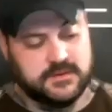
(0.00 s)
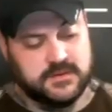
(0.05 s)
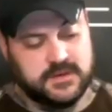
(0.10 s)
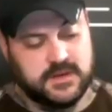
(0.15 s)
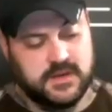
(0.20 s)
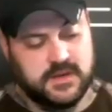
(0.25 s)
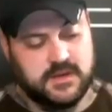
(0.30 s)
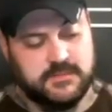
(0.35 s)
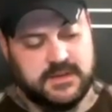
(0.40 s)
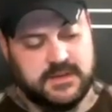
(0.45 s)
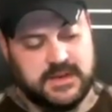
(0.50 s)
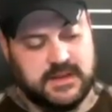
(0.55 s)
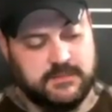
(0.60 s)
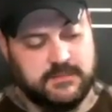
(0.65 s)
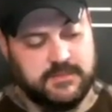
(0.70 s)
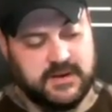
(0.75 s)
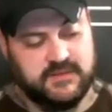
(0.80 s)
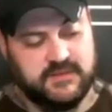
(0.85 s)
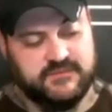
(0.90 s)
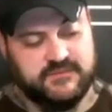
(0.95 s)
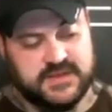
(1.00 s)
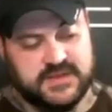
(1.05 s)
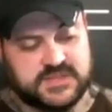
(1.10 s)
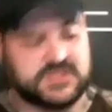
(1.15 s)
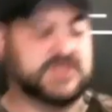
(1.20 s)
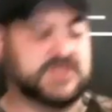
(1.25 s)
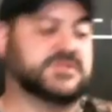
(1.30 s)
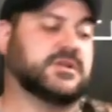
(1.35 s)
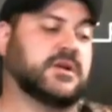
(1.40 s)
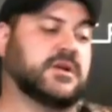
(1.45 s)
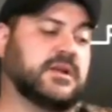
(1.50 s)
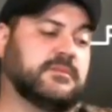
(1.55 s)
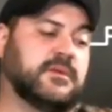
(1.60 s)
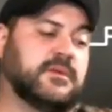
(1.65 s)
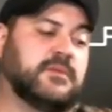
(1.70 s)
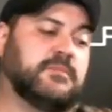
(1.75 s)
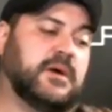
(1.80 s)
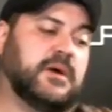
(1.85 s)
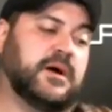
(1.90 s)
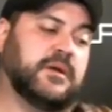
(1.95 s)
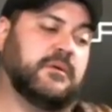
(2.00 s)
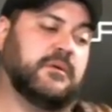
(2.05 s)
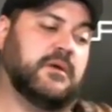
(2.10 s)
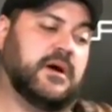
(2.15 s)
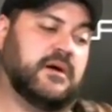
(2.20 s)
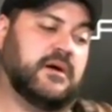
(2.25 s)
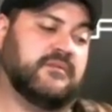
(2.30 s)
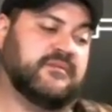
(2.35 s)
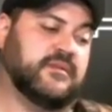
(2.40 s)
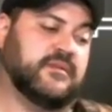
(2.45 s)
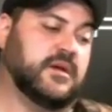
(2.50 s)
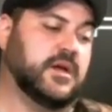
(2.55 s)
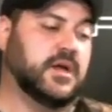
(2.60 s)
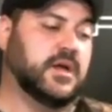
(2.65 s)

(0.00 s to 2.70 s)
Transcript: You know what I mean? I'll probably finish this 30 ml bottle off.